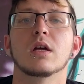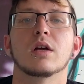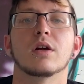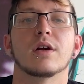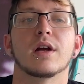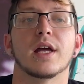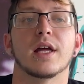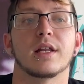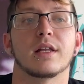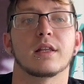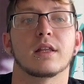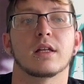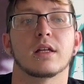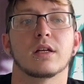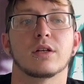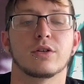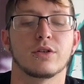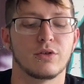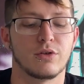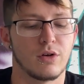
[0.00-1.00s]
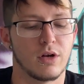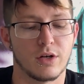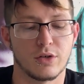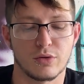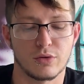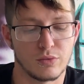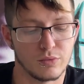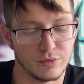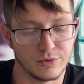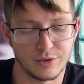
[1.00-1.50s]
or anything. You got
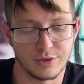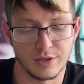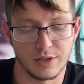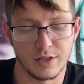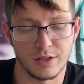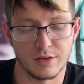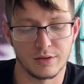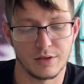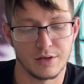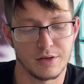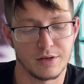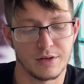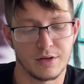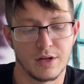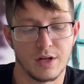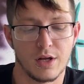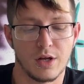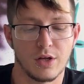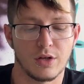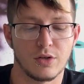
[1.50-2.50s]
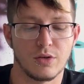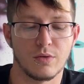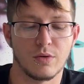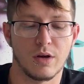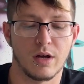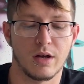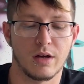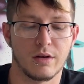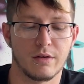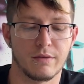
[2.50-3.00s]
tools you're gonna learn. You
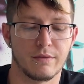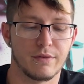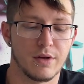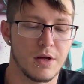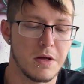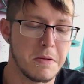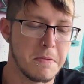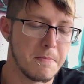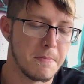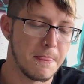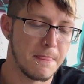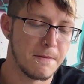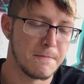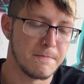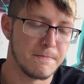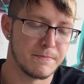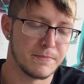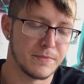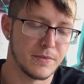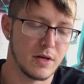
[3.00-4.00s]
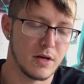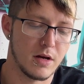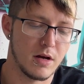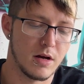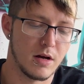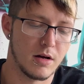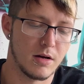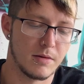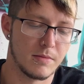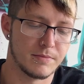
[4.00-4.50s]
have
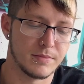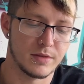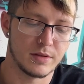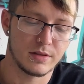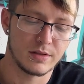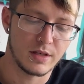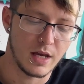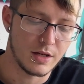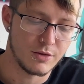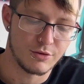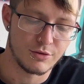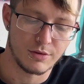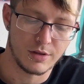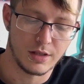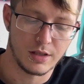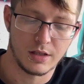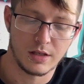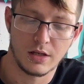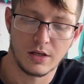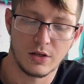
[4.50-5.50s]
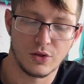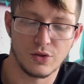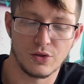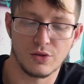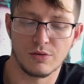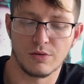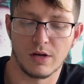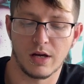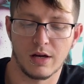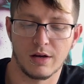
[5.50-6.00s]
um, scheduling.
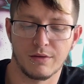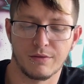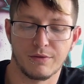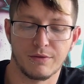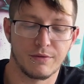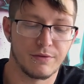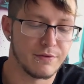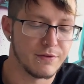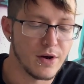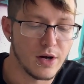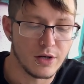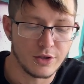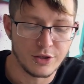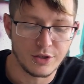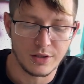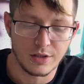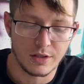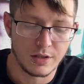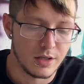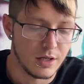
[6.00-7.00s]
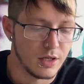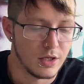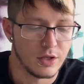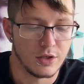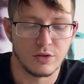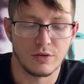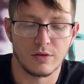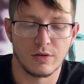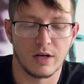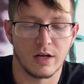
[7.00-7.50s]
You have function.
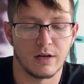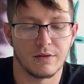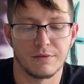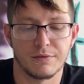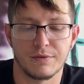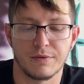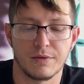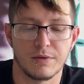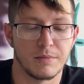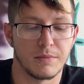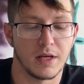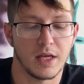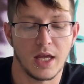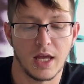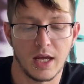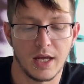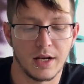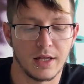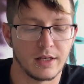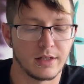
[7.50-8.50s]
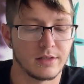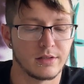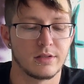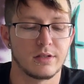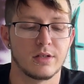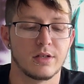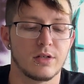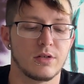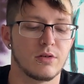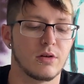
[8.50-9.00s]
You have mechanics.
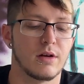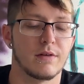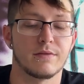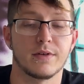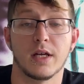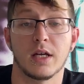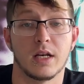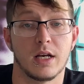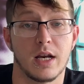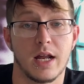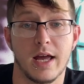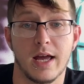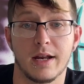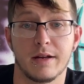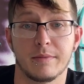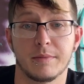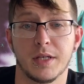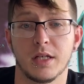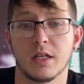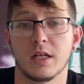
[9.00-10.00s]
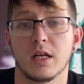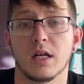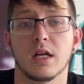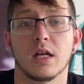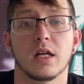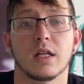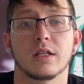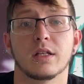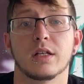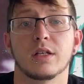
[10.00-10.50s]
You have anatomy,
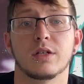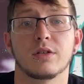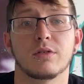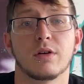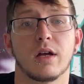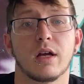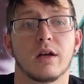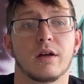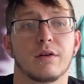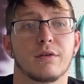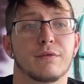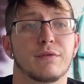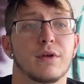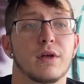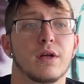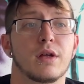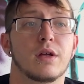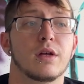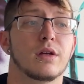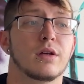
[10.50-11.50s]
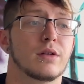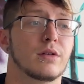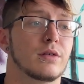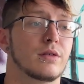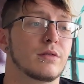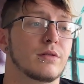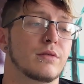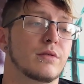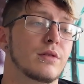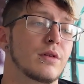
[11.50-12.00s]
and then you have,
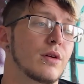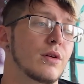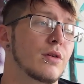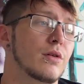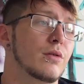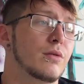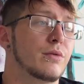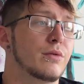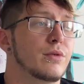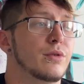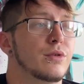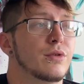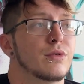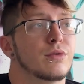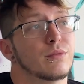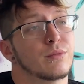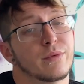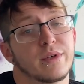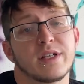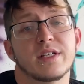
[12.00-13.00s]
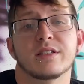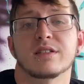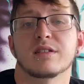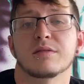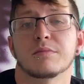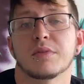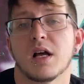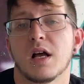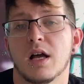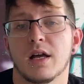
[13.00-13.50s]
you know, your reason
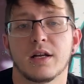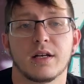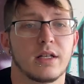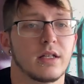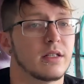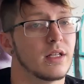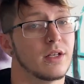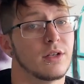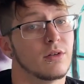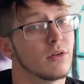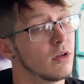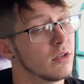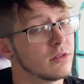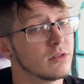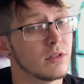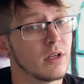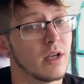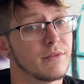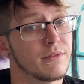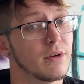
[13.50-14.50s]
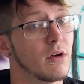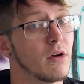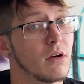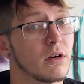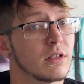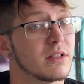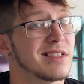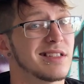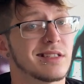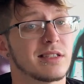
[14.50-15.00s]
behind it. Then you also your
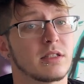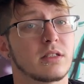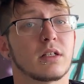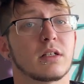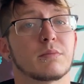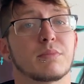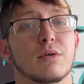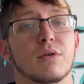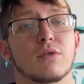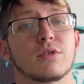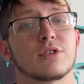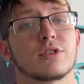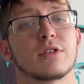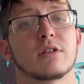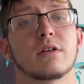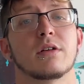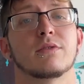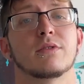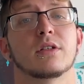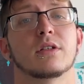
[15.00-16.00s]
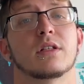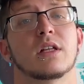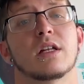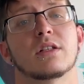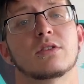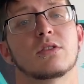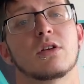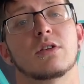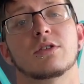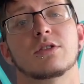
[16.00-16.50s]
artistic portion of it.
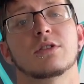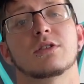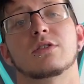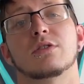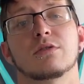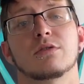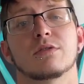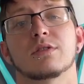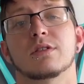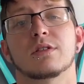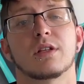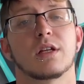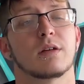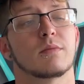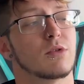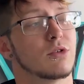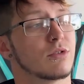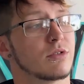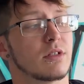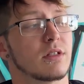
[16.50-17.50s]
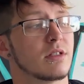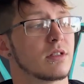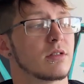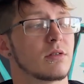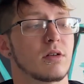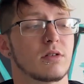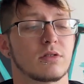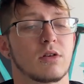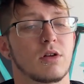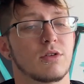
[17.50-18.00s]
That's all just using, like, most of this
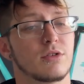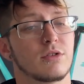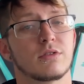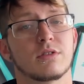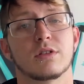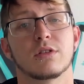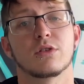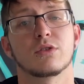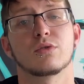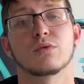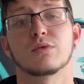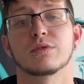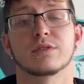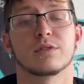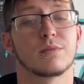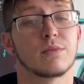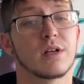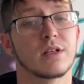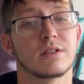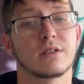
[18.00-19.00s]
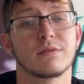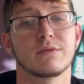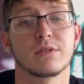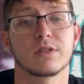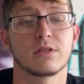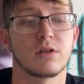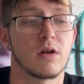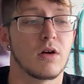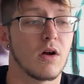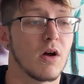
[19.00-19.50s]
stuff is all using the tools. The rest of
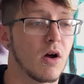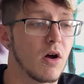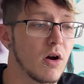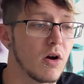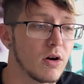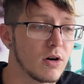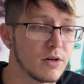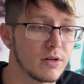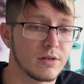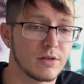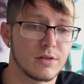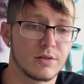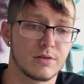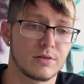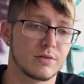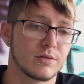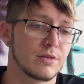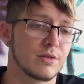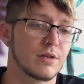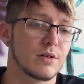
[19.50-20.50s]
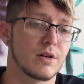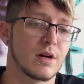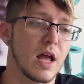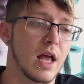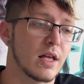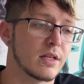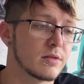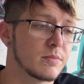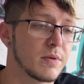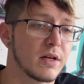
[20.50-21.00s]
it's art, your
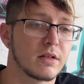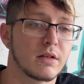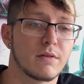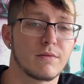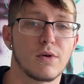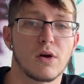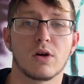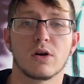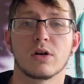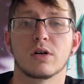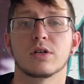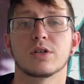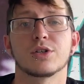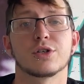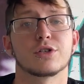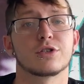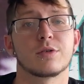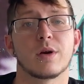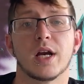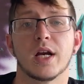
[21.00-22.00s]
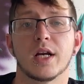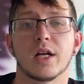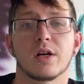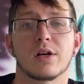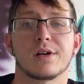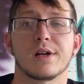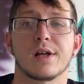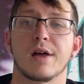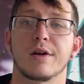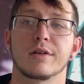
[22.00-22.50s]
aspect of art, your training
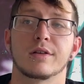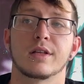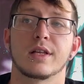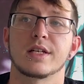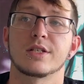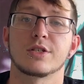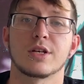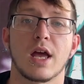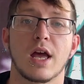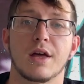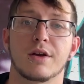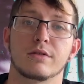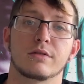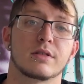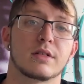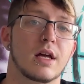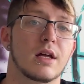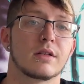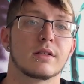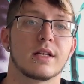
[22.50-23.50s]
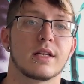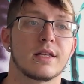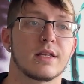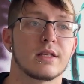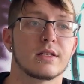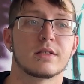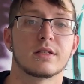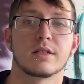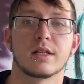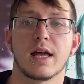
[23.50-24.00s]
on how to lay shadows, how to lay
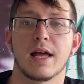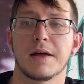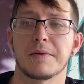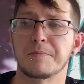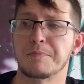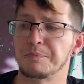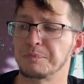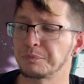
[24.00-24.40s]
this and that.